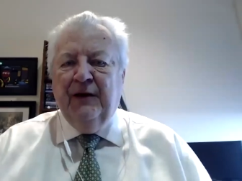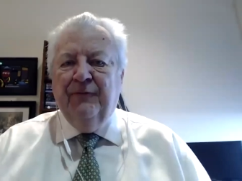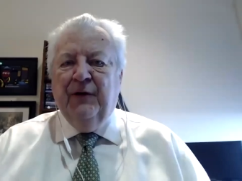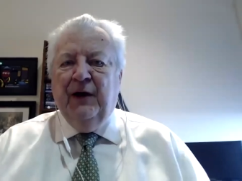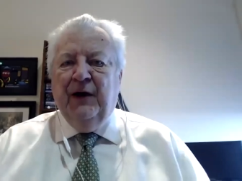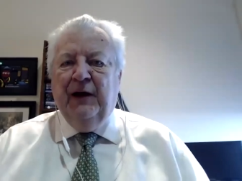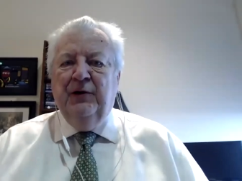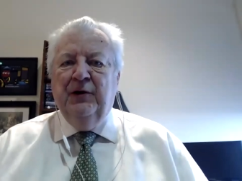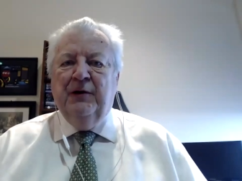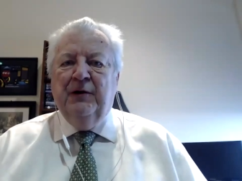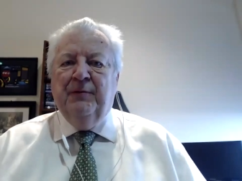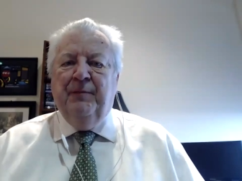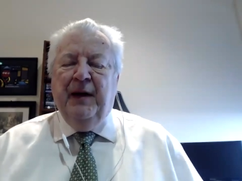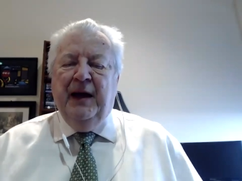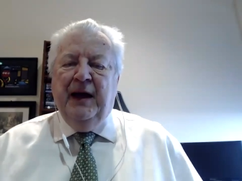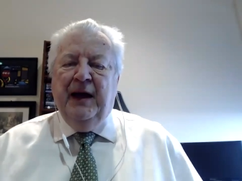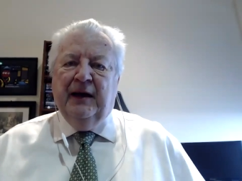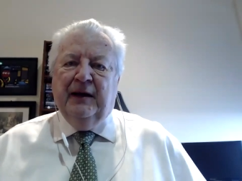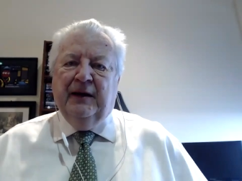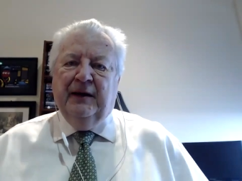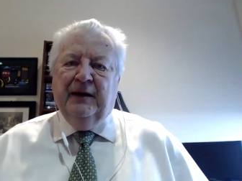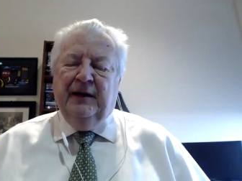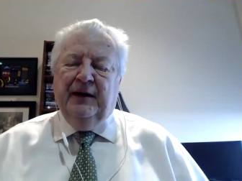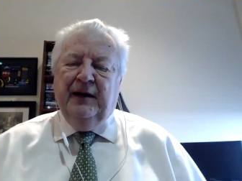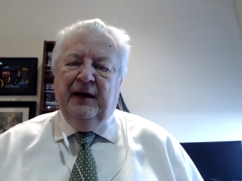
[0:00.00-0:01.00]
I look
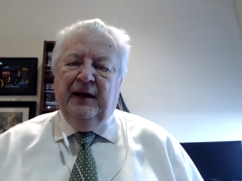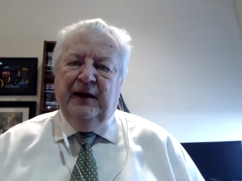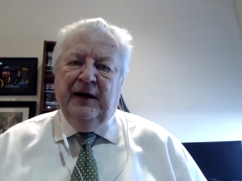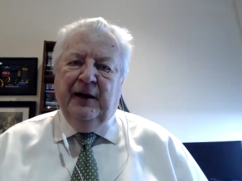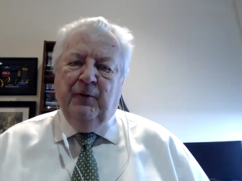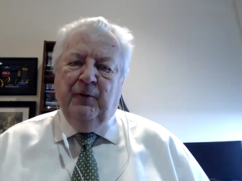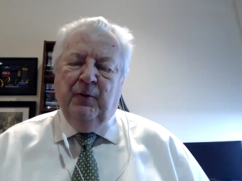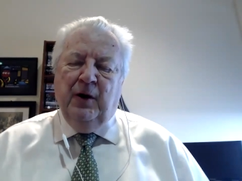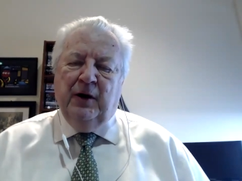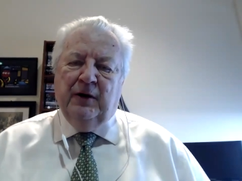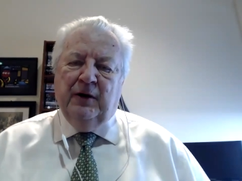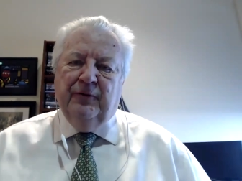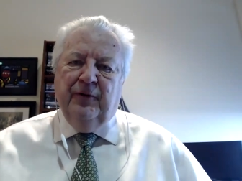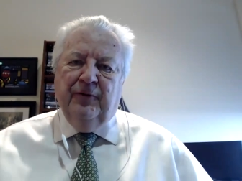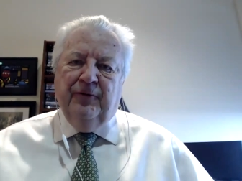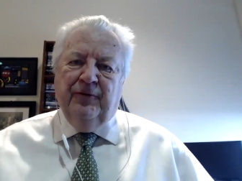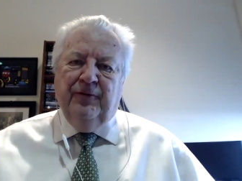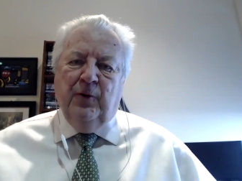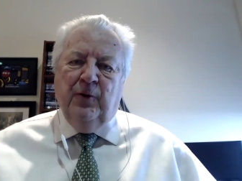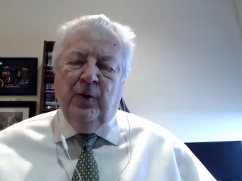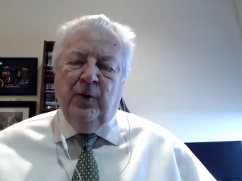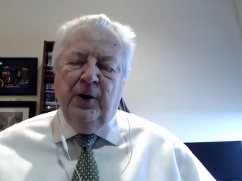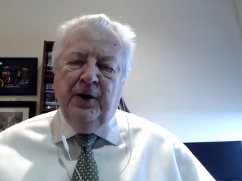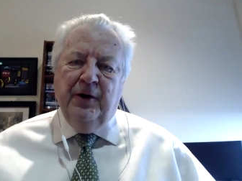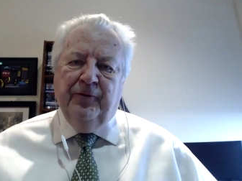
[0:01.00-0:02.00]
back, and I worked for
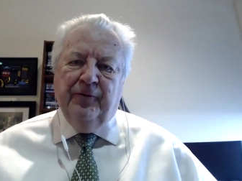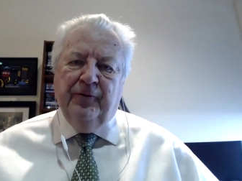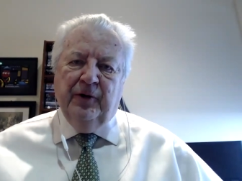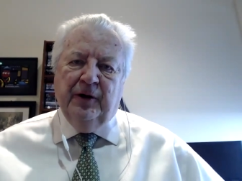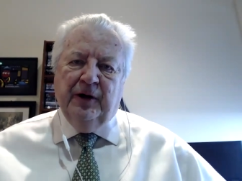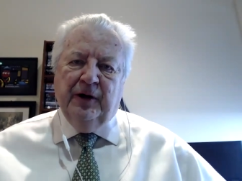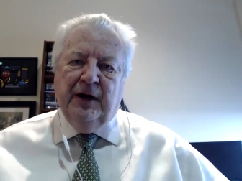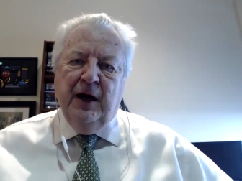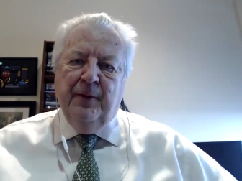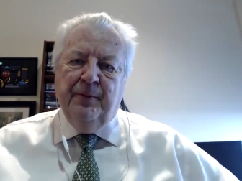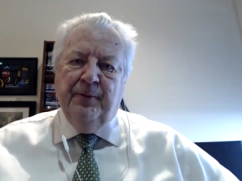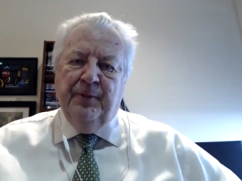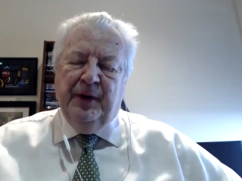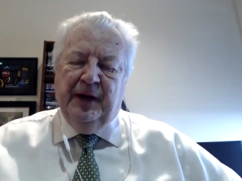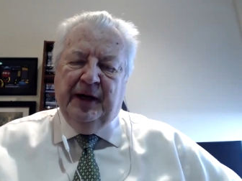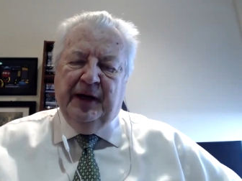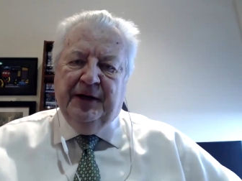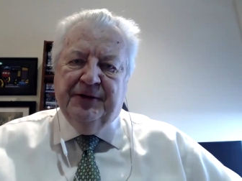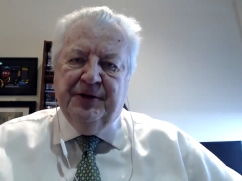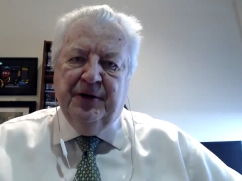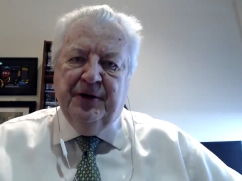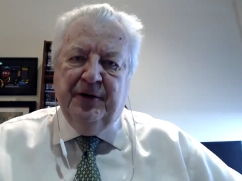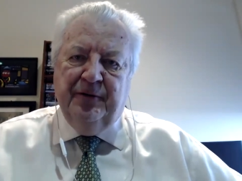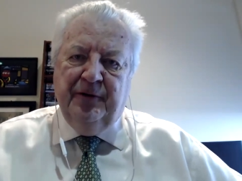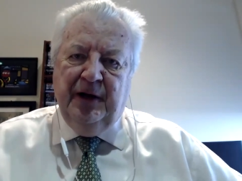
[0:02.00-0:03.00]
4 different companies
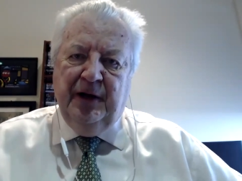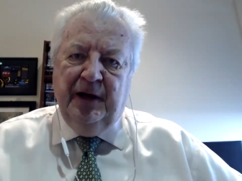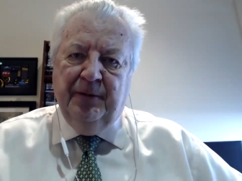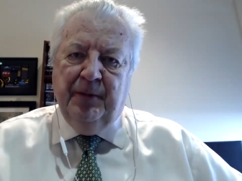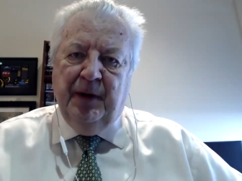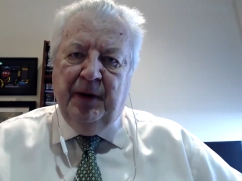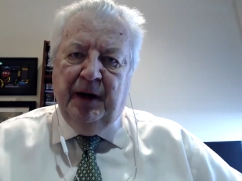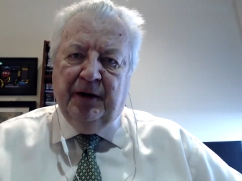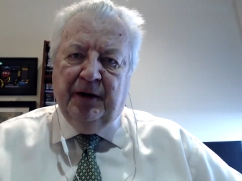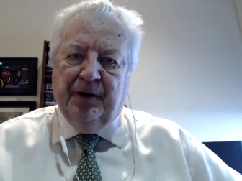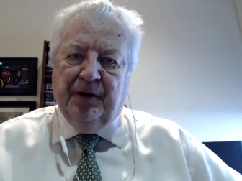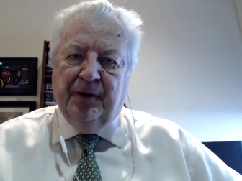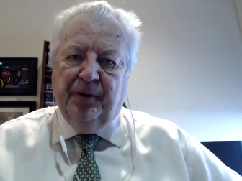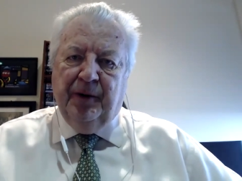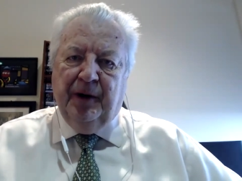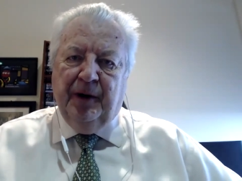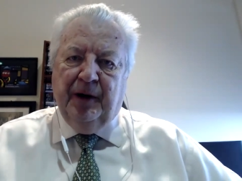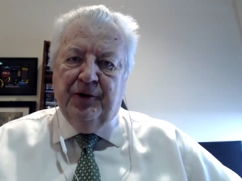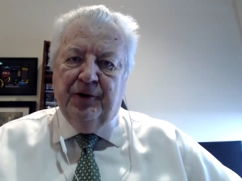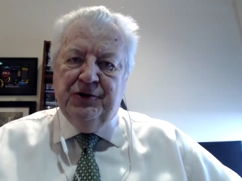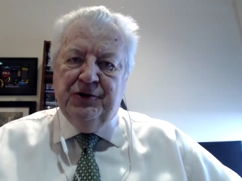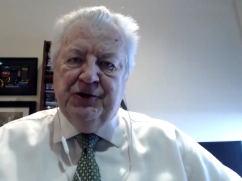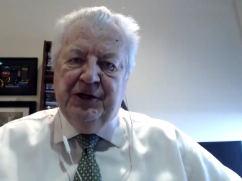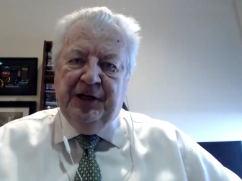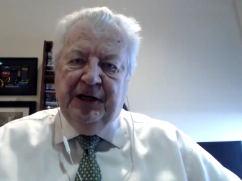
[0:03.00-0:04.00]
in my
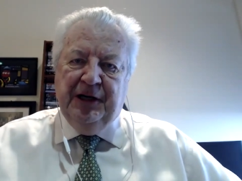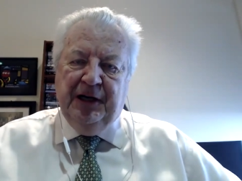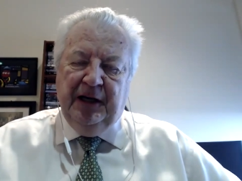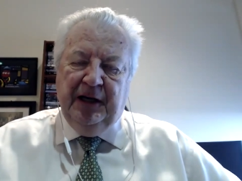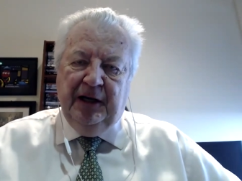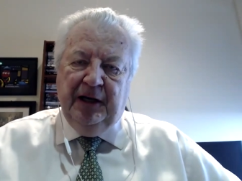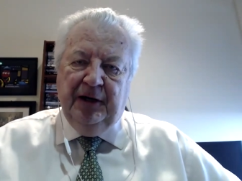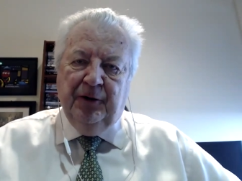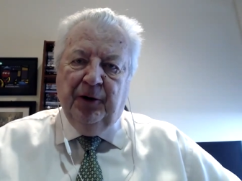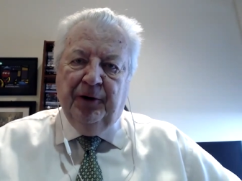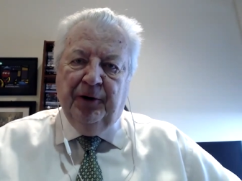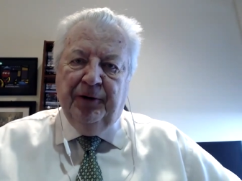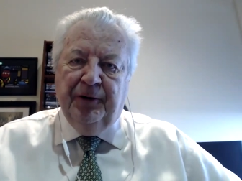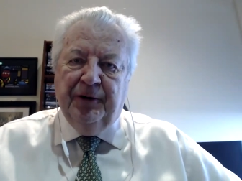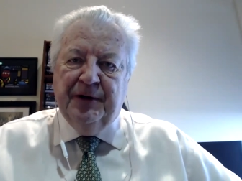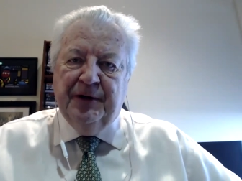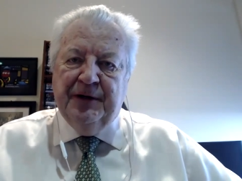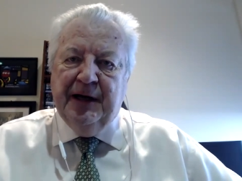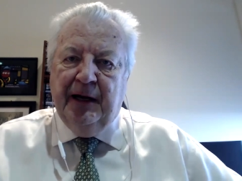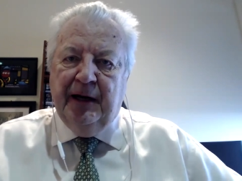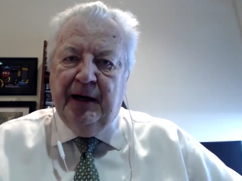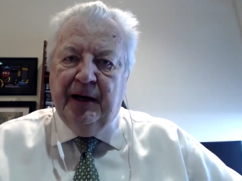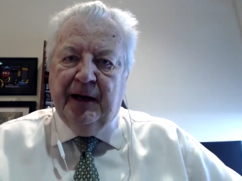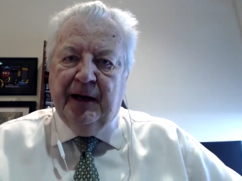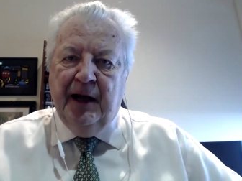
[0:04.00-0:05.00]
career: GE, Northern
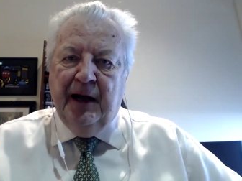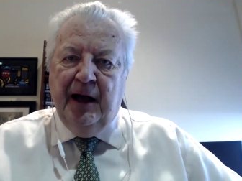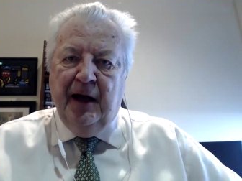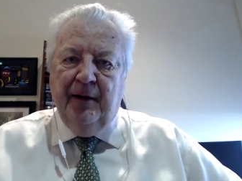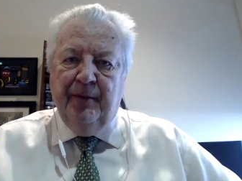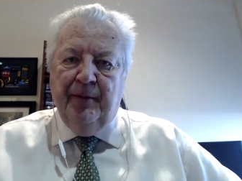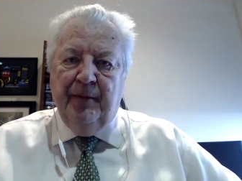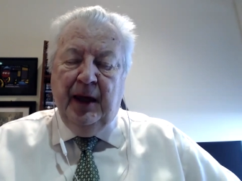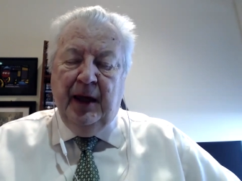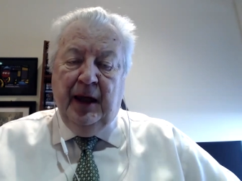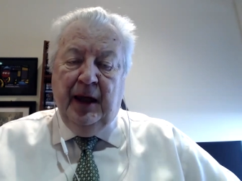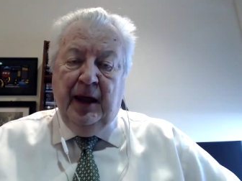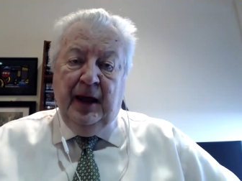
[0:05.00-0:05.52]
Telecom,